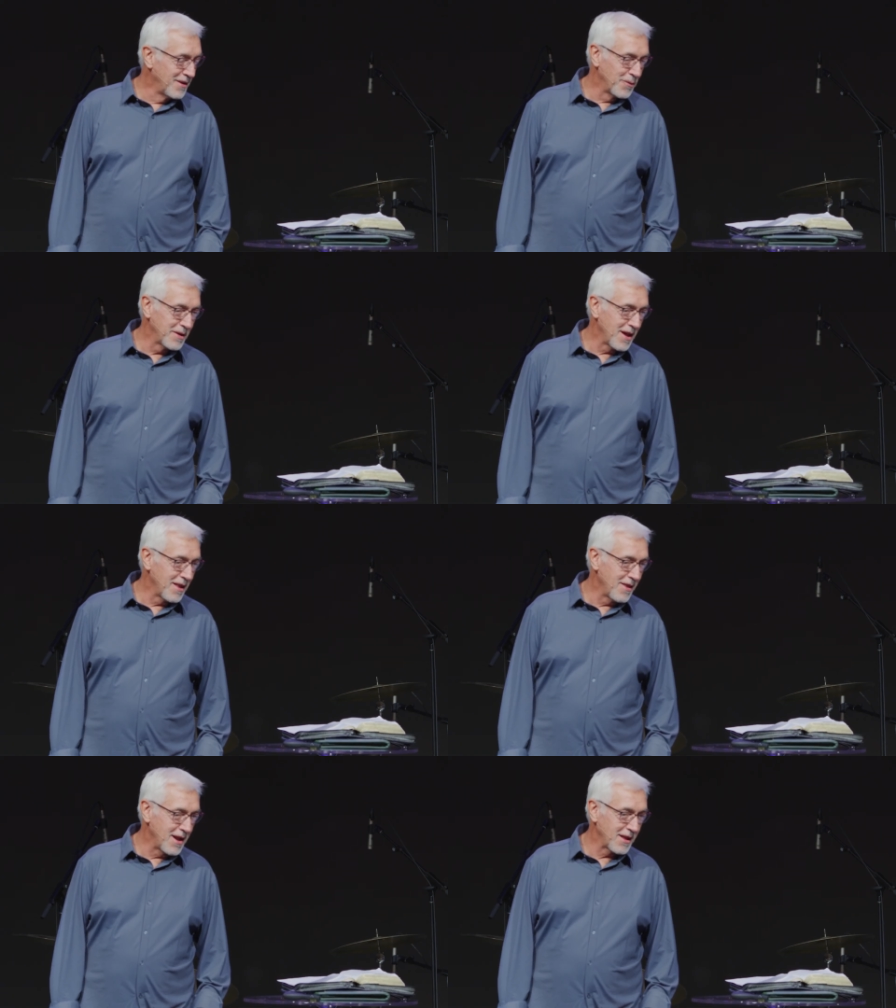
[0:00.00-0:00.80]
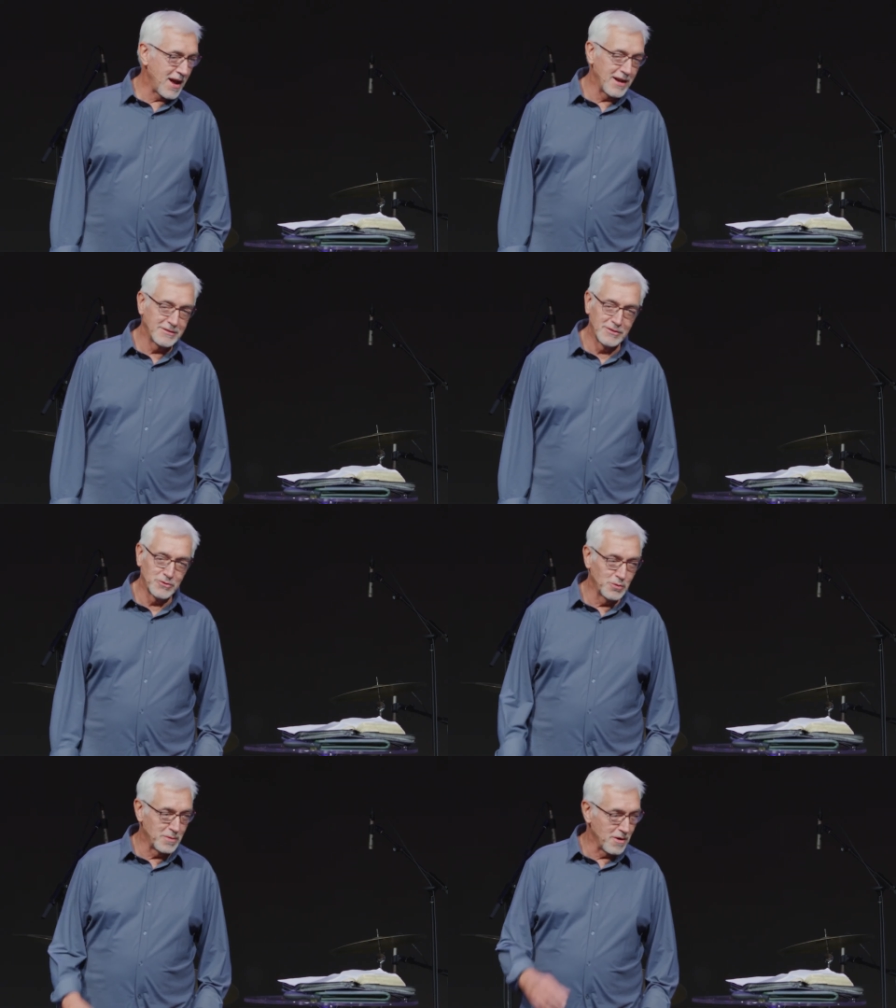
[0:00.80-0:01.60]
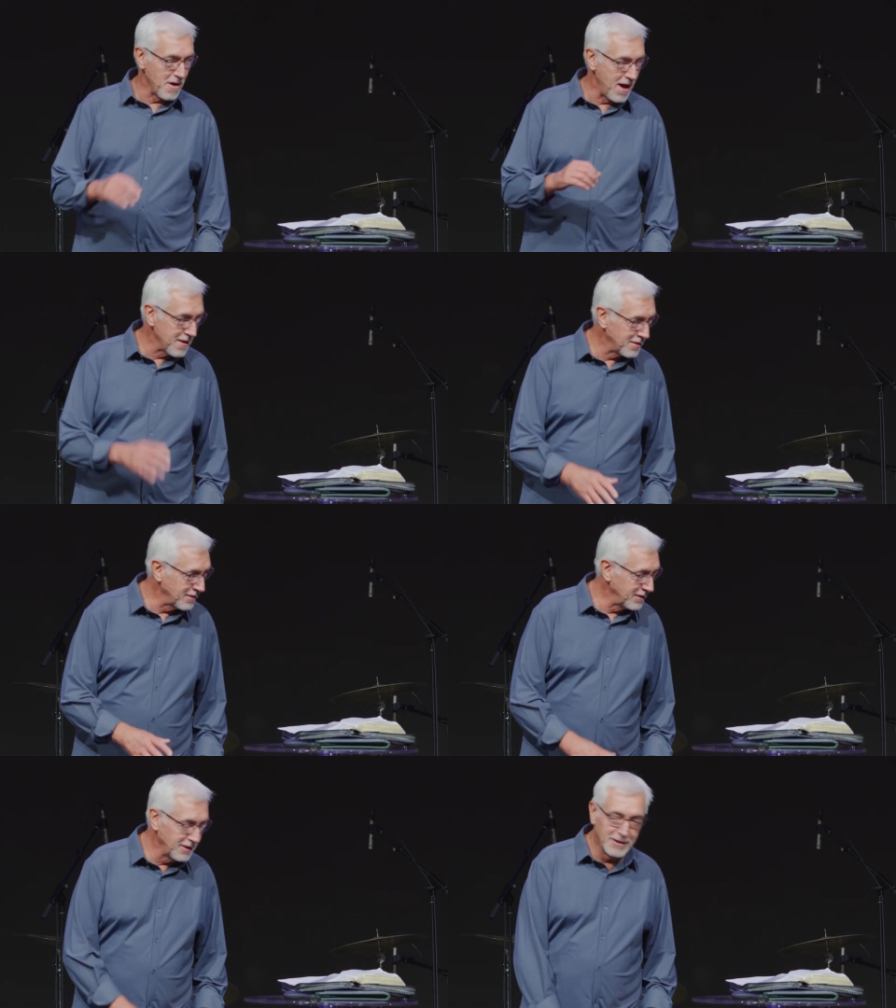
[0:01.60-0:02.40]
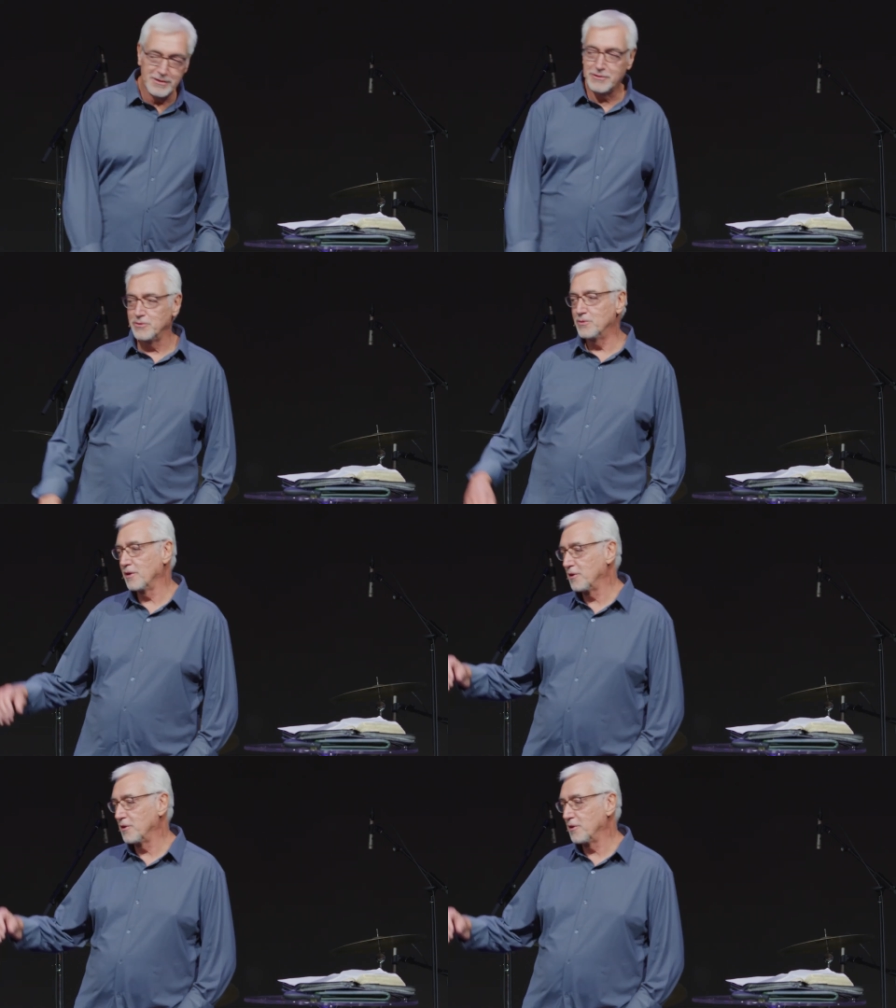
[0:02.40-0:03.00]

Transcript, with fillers: We got a lot of guys in this room who are athletes, who are